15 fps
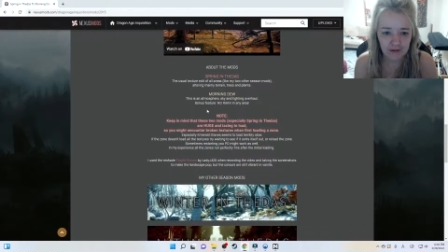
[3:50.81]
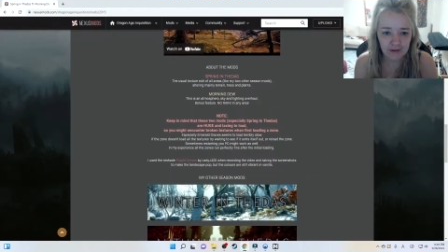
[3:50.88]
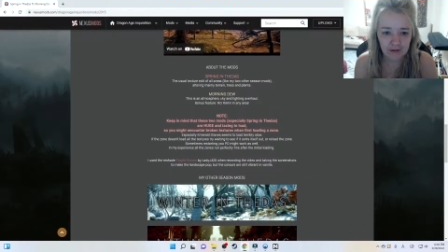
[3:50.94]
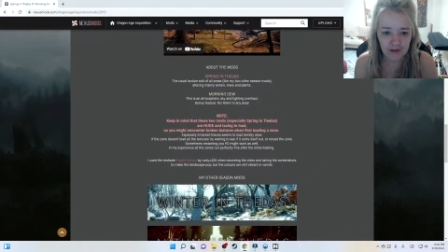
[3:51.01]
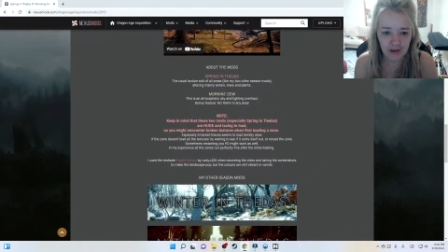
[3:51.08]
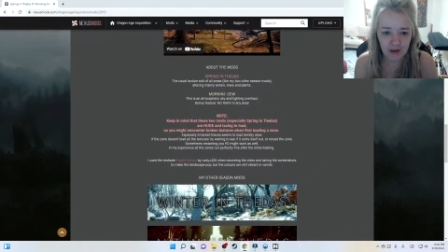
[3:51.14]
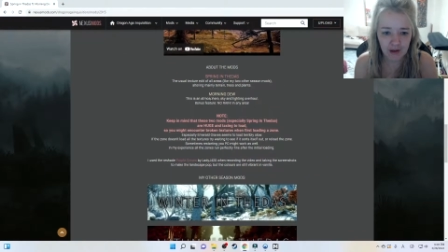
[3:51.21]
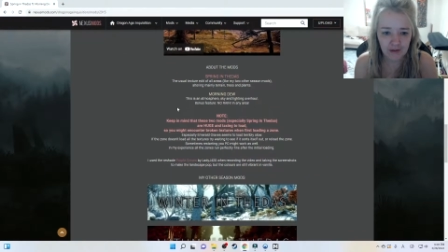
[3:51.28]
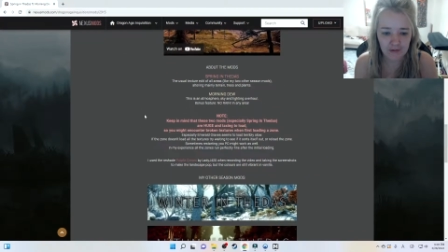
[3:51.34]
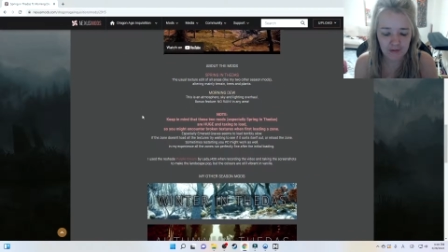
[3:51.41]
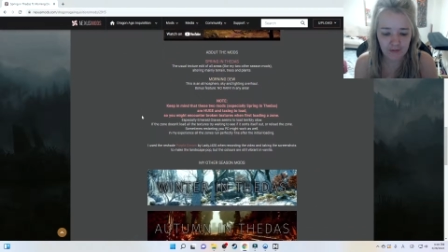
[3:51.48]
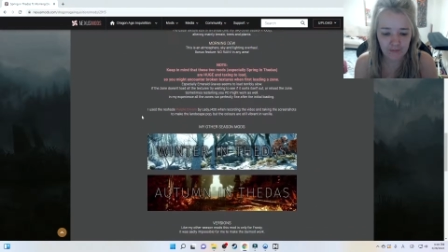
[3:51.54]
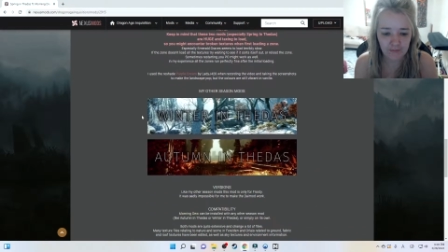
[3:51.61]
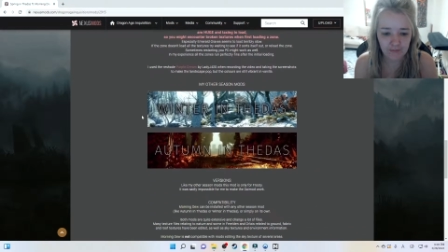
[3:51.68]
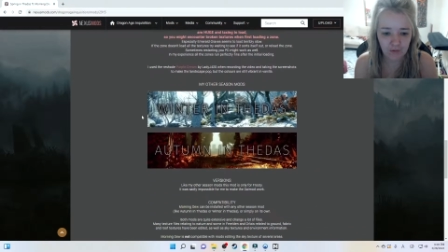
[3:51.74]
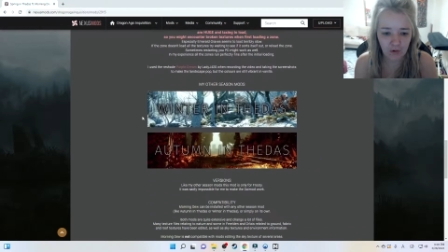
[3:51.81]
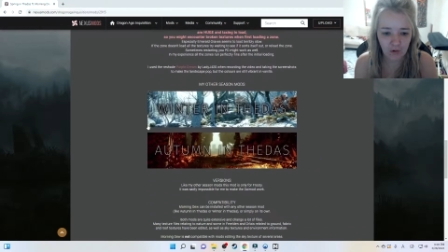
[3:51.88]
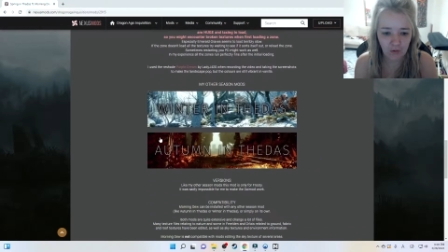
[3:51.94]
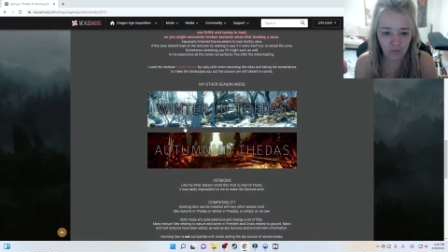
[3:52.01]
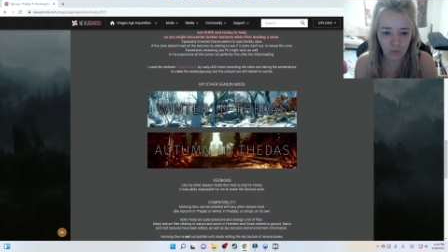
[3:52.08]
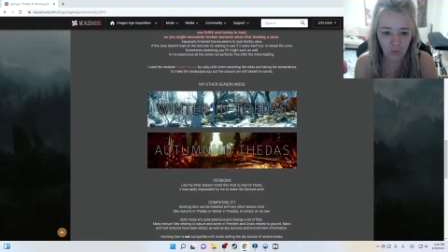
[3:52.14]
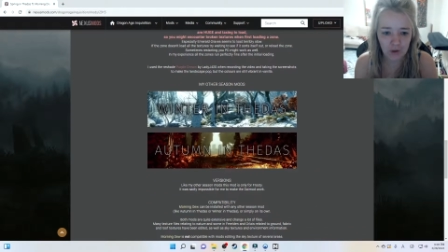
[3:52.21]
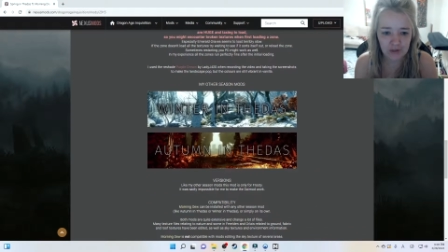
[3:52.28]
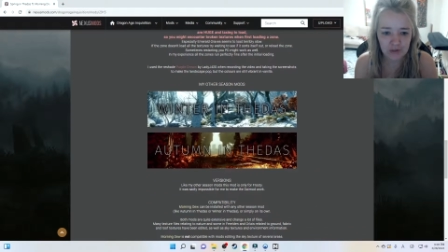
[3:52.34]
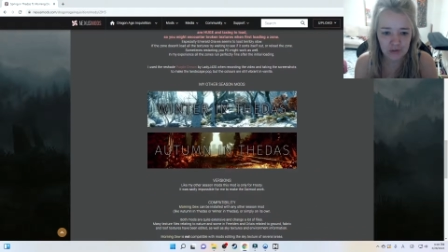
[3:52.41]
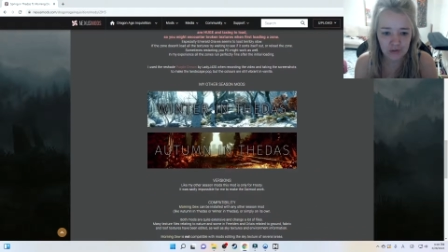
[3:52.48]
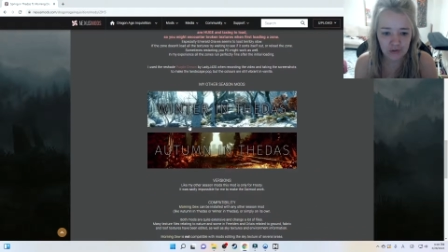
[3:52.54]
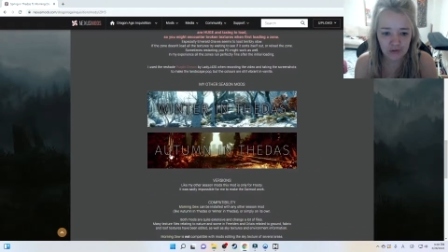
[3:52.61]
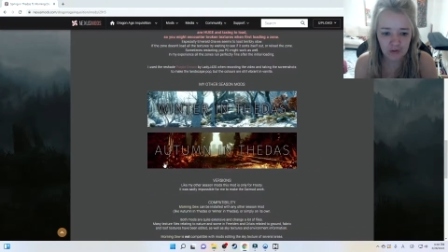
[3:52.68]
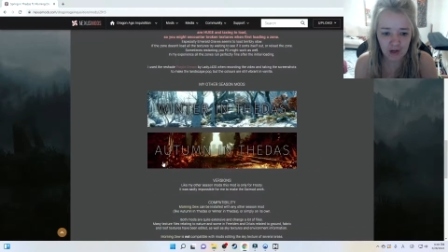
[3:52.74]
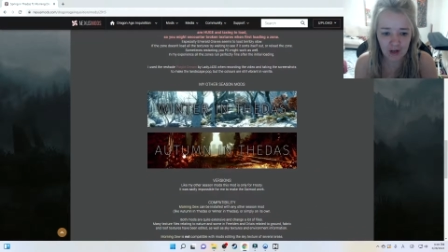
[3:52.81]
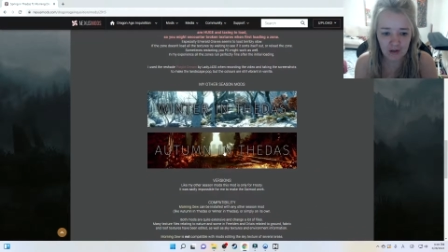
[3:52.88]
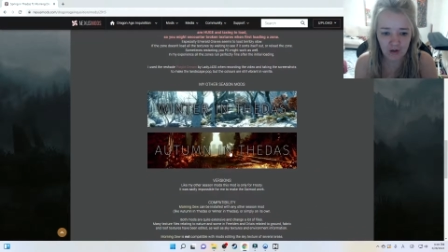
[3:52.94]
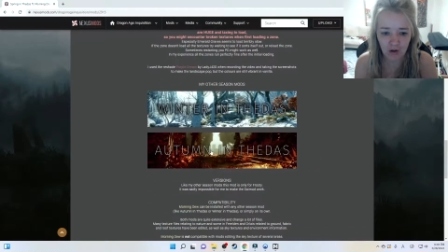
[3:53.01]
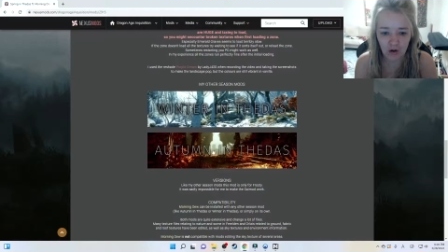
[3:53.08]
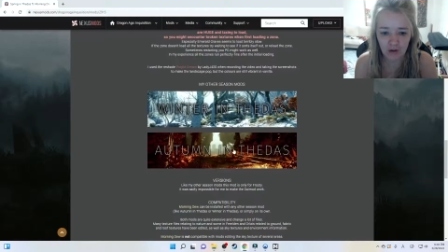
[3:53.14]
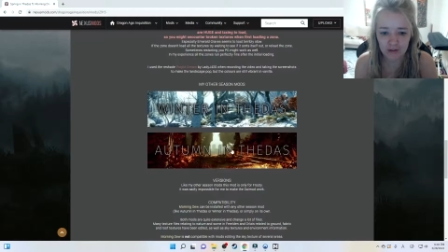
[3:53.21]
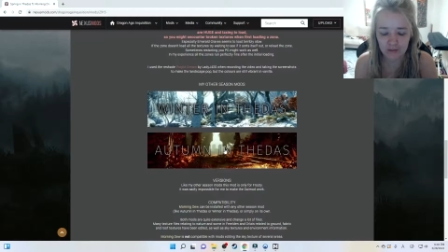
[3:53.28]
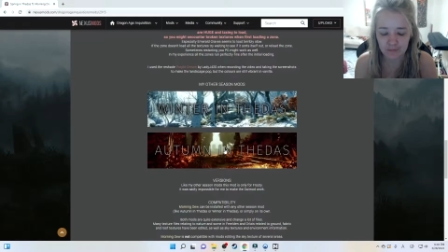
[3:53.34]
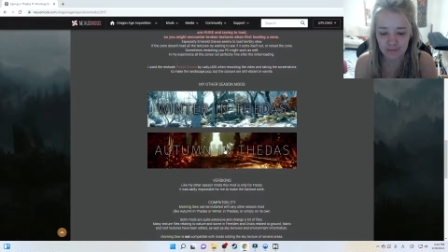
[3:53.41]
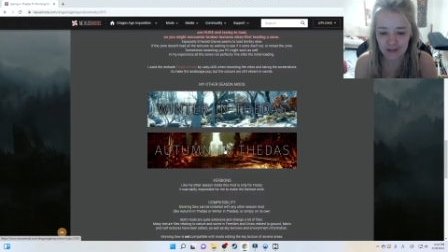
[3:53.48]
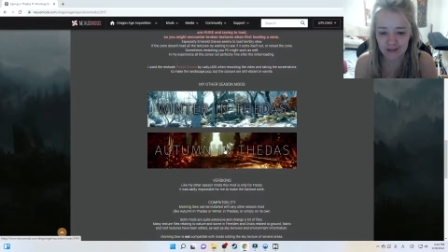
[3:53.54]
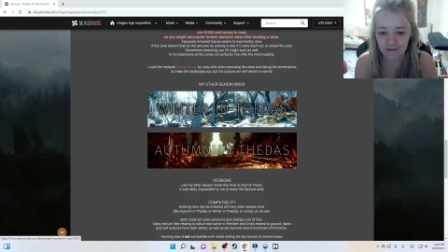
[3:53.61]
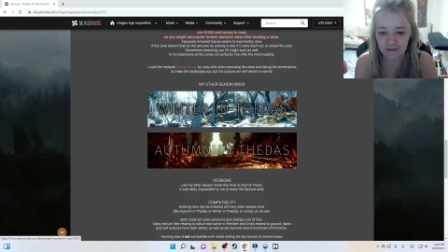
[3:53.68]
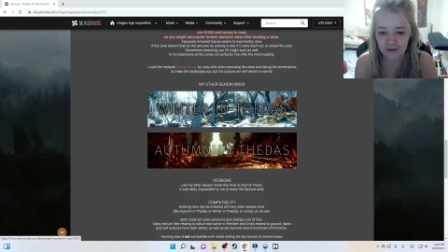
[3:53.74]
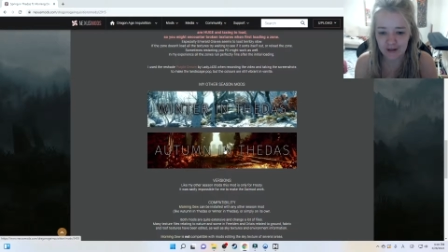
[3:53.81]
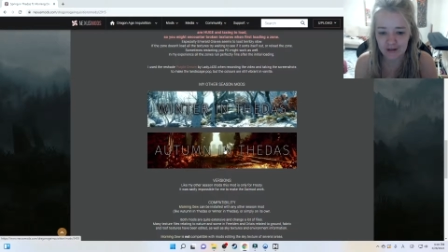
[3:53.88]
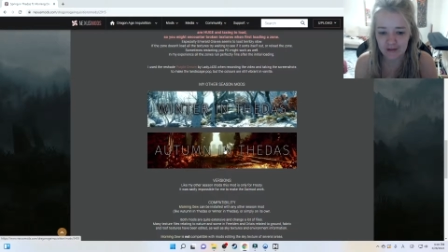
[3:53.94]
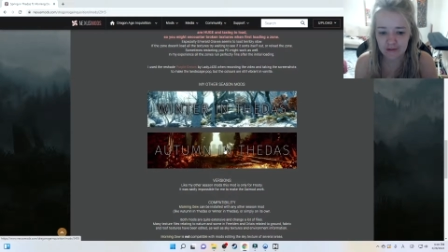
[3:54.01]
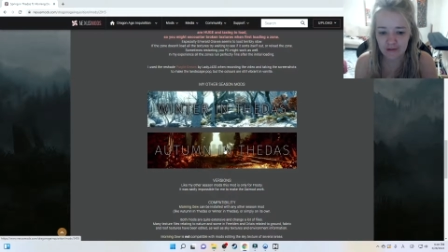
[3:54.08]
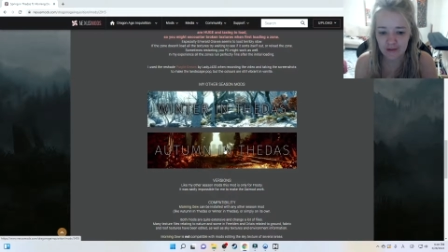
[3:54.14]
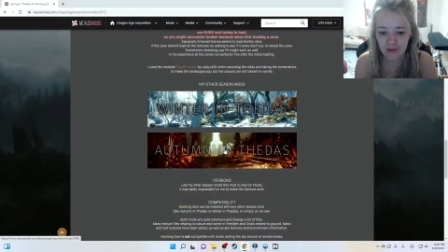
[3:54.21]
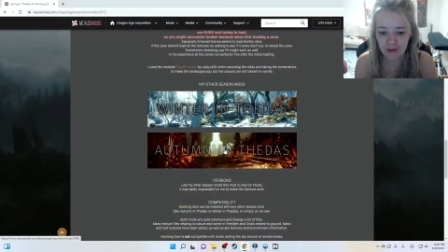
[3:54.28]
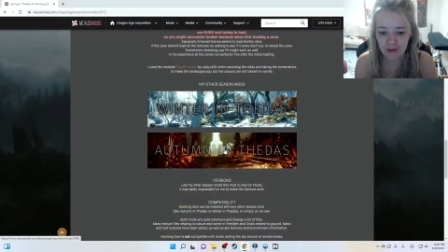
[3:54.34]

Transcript: He has fall, winter, and autumn in Thedas.